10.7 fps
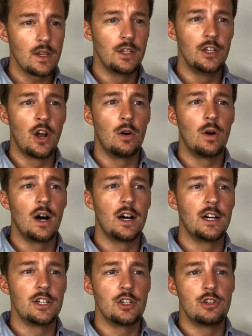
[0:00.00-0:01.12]

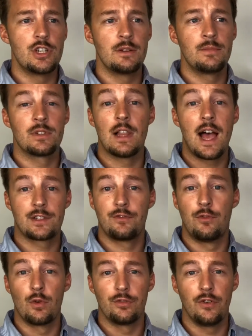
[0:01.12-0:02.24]
Jim's last
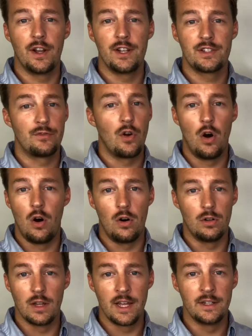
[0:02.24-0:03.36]
4 fights have
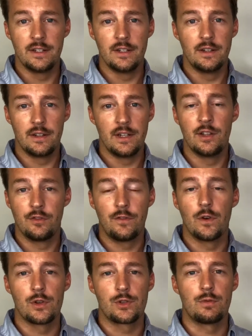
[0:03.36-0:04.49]
all ended in the
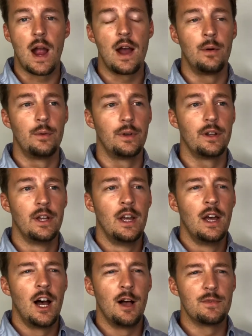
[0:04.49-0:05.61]
first round.
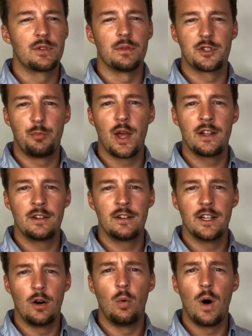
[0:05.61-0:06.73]
So it's
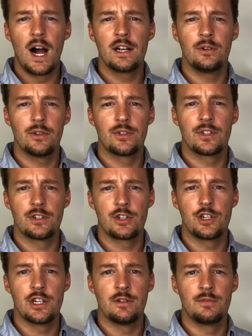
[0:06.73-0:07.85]
been a while since
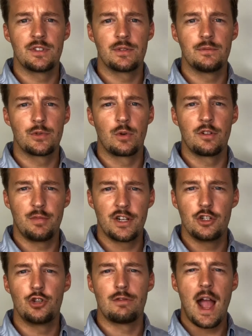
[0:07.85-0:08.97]
Jim's sort of
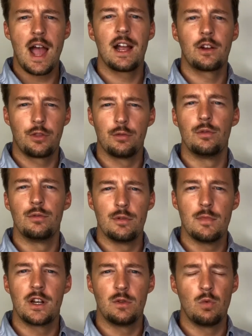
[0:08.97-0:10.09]
been dragged through the
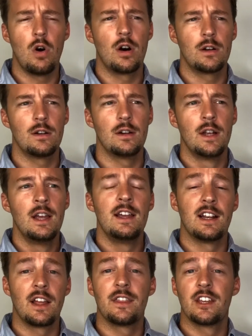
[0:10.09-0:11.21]
muddy water.
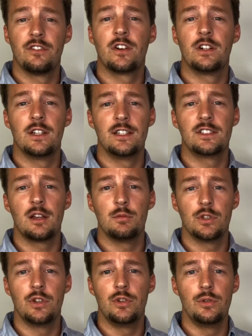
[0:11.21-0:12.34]
And I think if Clay's able
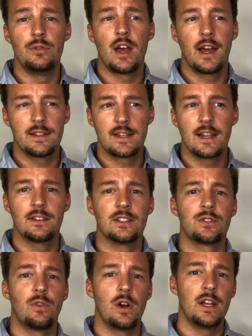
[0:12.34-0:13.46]
to do that, take
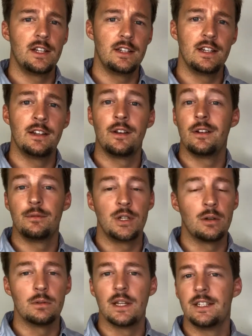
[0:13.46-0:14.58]
this fight into,
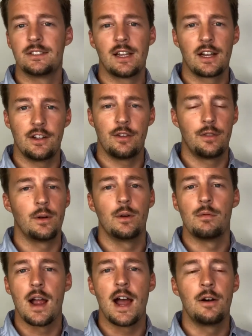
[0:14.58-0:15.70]
late second, third
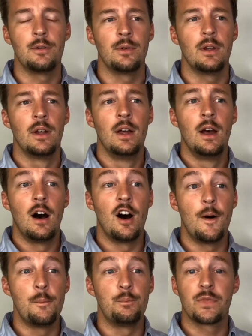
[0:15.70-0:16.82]
round,
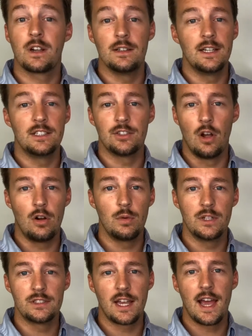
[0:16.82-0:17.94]
Clay's
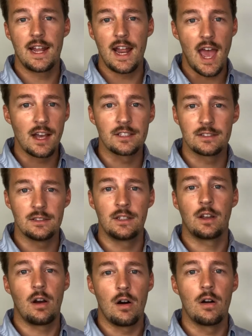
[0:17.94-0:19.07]
always had
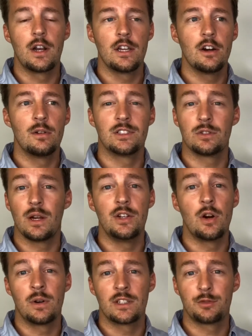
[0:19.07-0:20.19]
excellent cardio. And so I
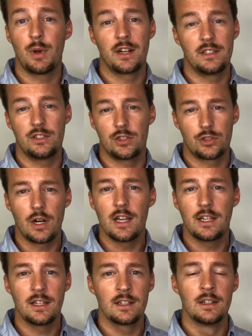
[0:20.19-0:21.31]
don't expect his
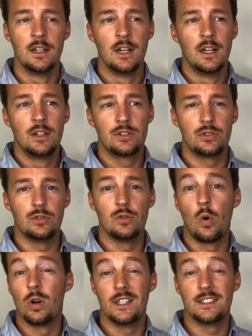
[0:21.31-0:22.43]
striking
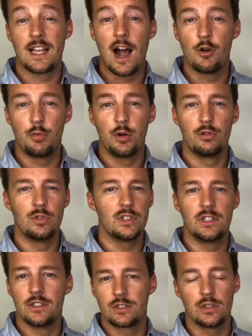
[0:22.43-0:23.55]
or his output really
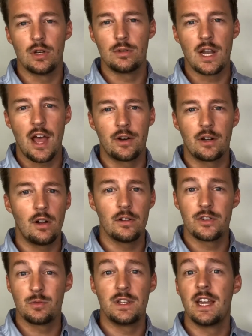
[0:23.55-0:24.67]
to slow down at all
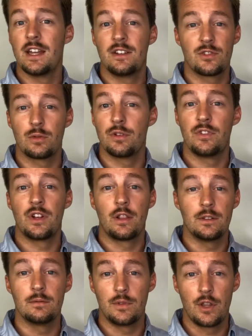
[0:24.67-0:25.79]
as we get sort of into
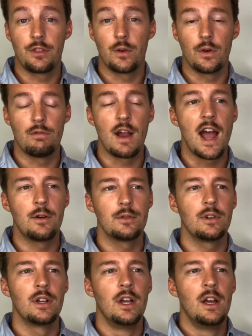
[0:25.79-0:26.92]
the third round.